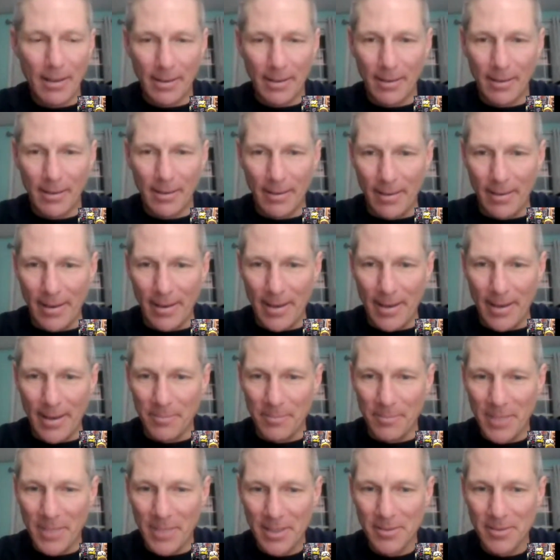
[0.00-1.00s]

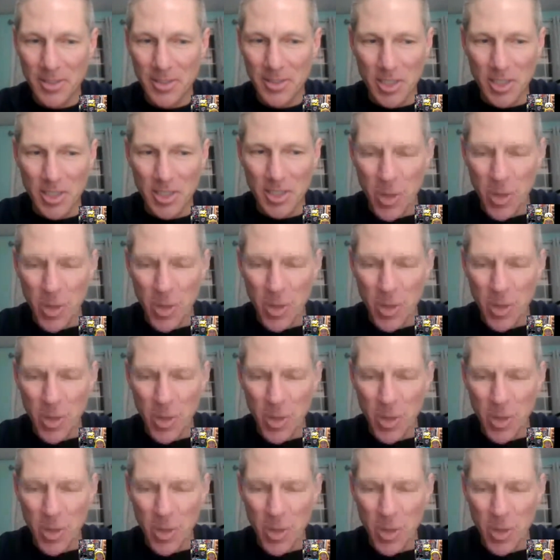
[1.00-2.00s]
Listen to Tracey just
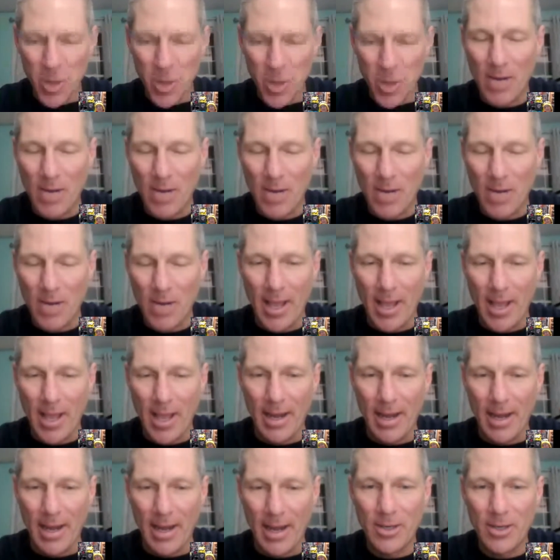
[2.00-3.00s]
speak now.
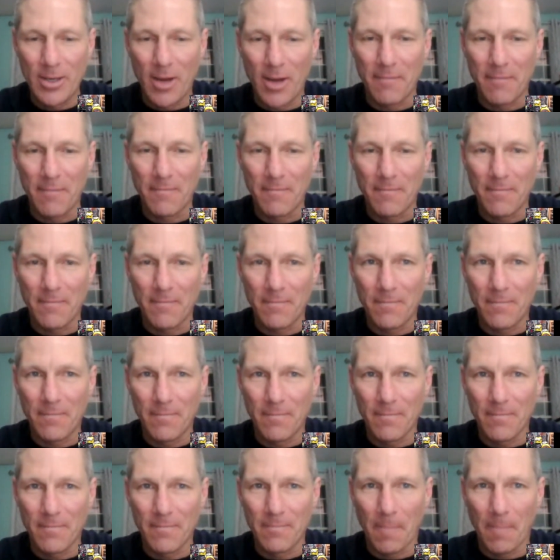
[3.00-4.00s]
Had I not
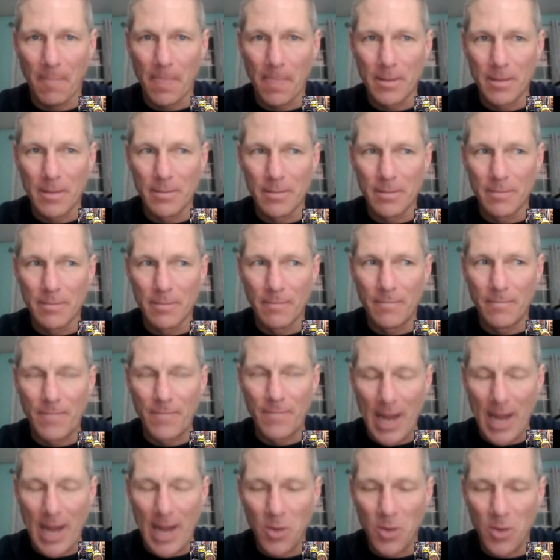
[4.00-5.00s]

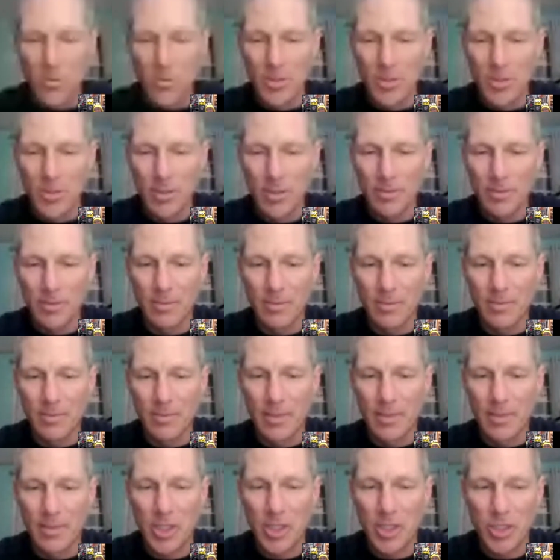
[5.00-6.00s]
found
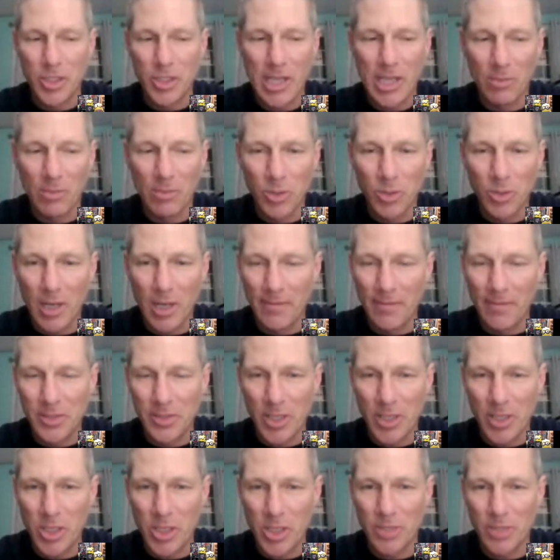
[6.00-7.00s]
the kitchen table
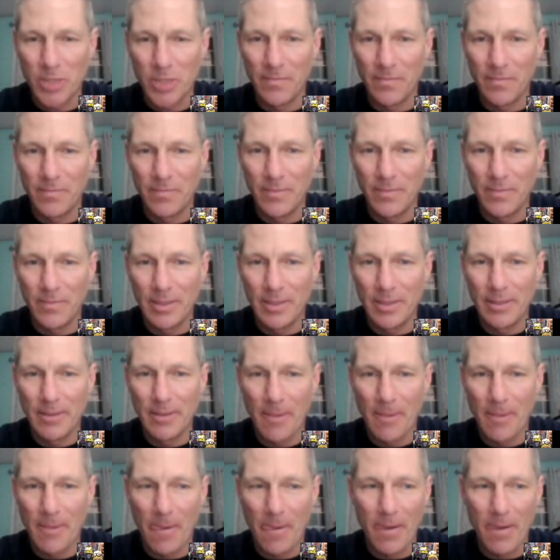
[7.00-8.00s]
conversation
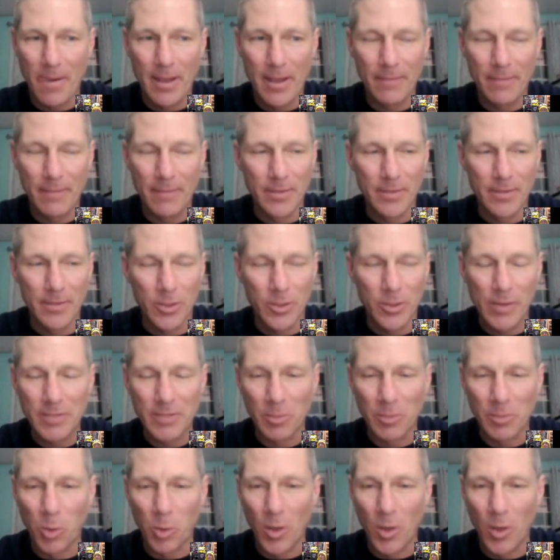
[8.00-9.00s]
for the grief
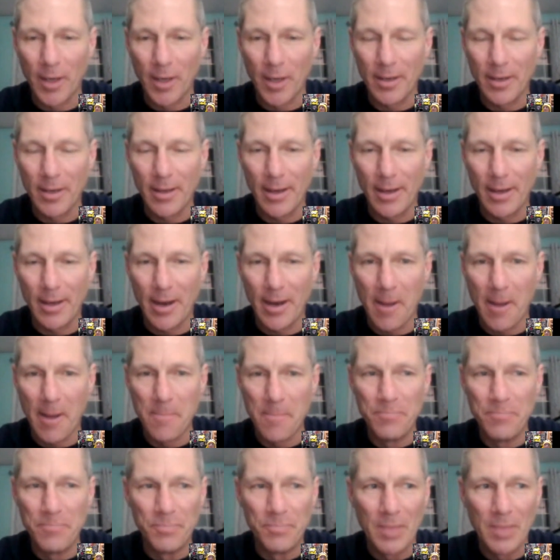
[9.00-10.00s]
support,
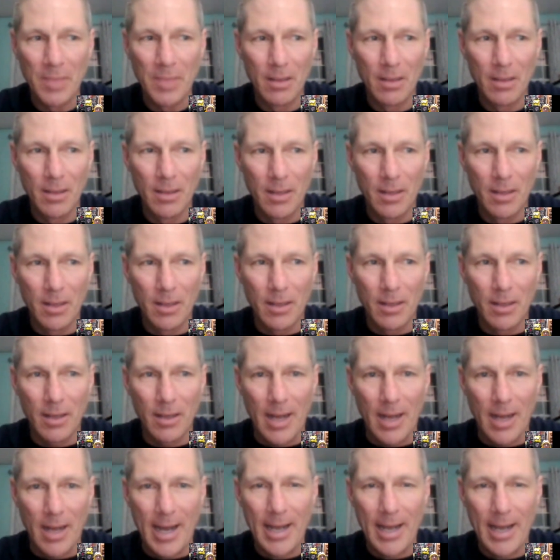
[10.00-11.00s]

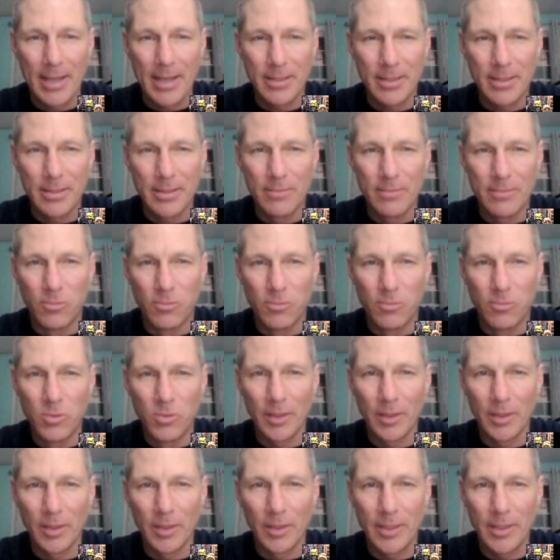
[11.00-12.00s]
I
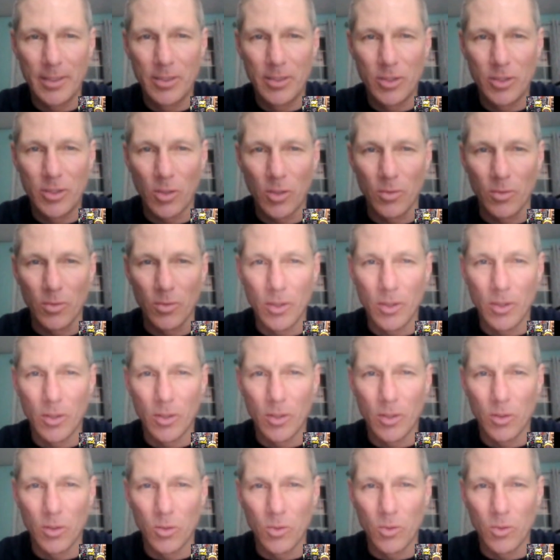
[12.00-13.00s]
really don't
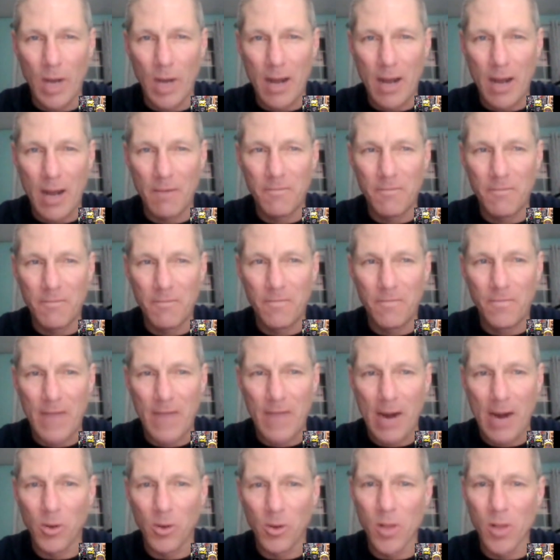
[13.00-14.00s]
know how
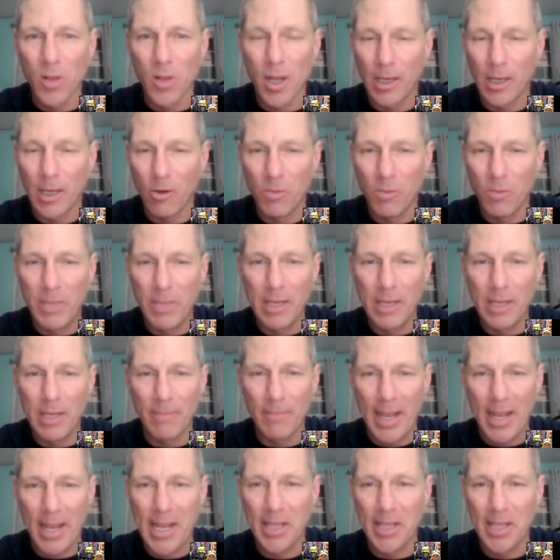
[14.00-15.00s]
far along I would be in my
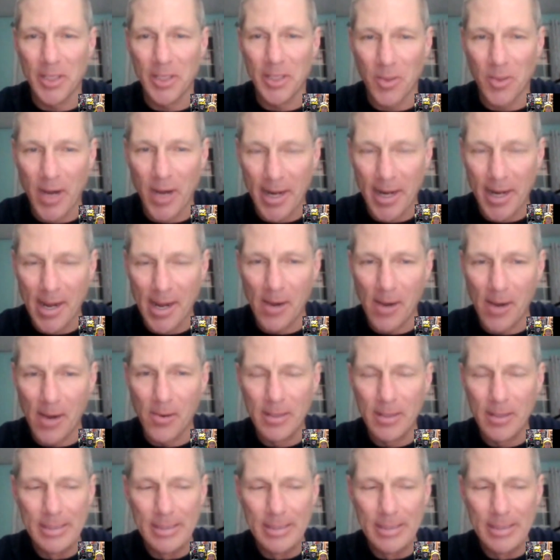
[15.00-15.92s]
healing right now.